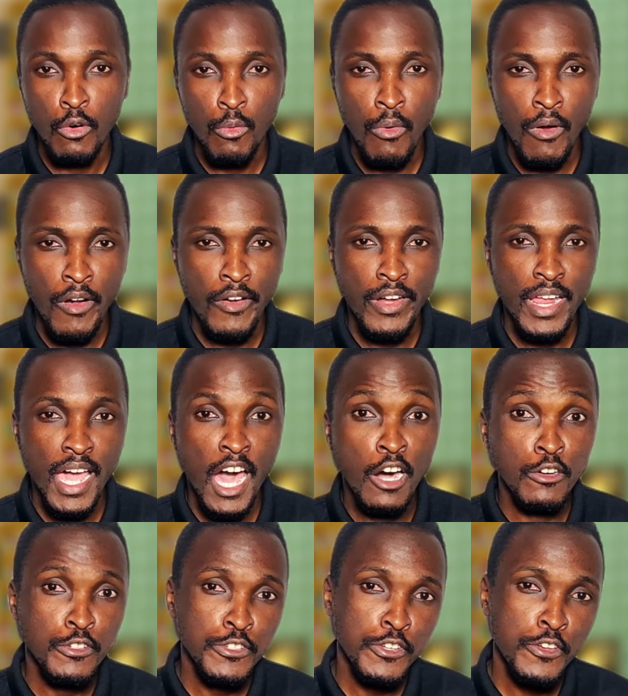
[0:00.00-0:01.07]
Don't worry,
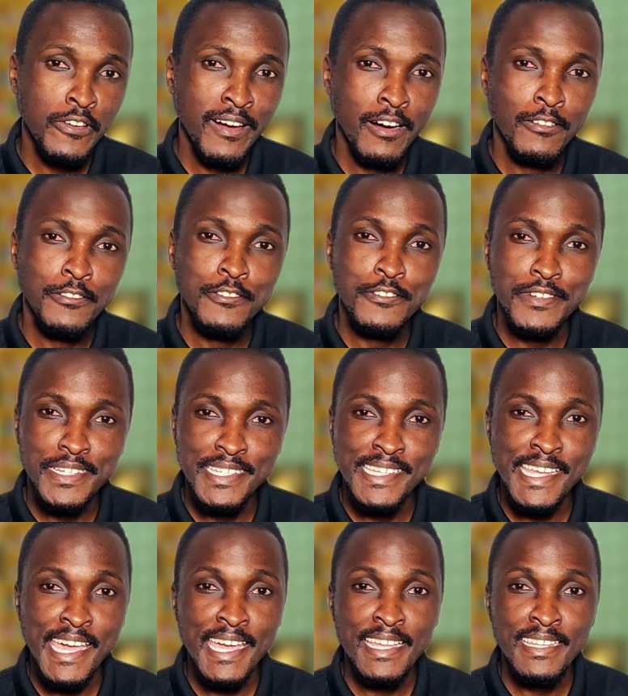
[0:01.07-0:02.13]
I'll show you how to
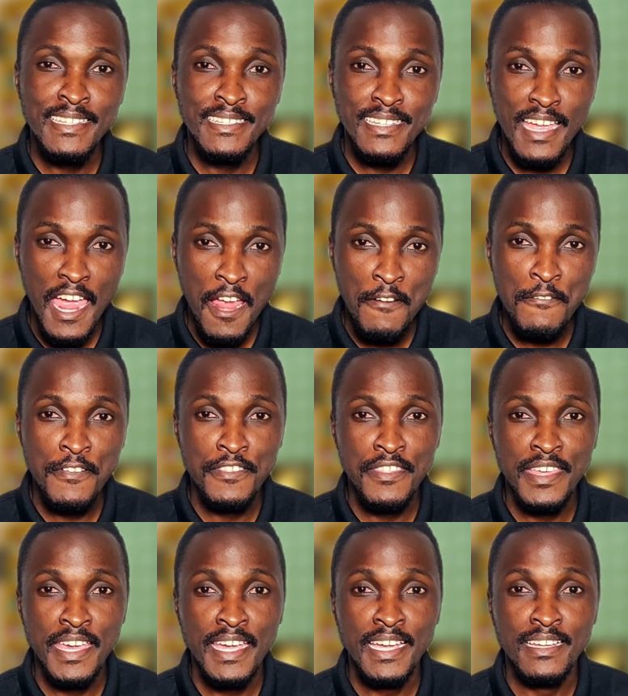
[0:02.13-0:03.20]
reset
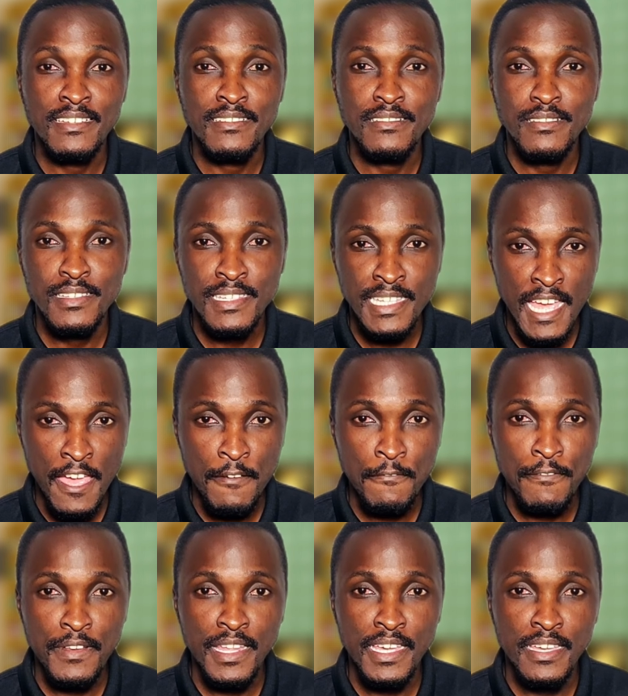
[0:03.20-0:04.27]
everything
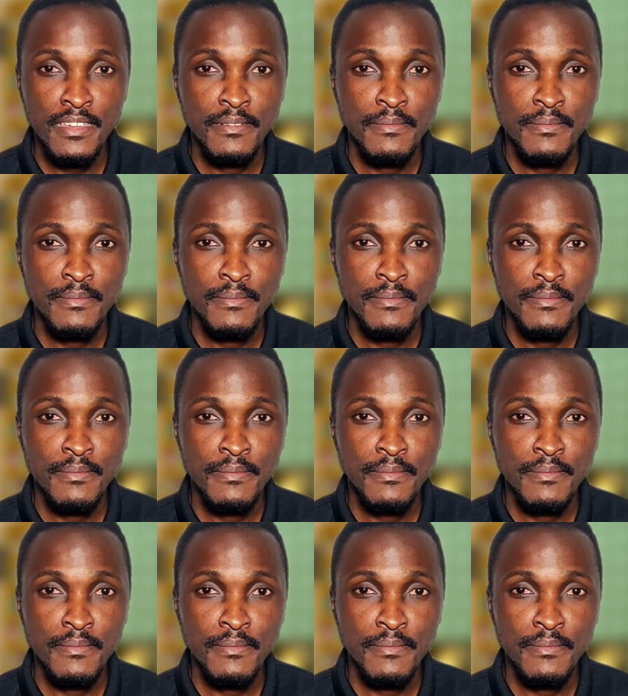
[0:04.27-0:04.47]
safely.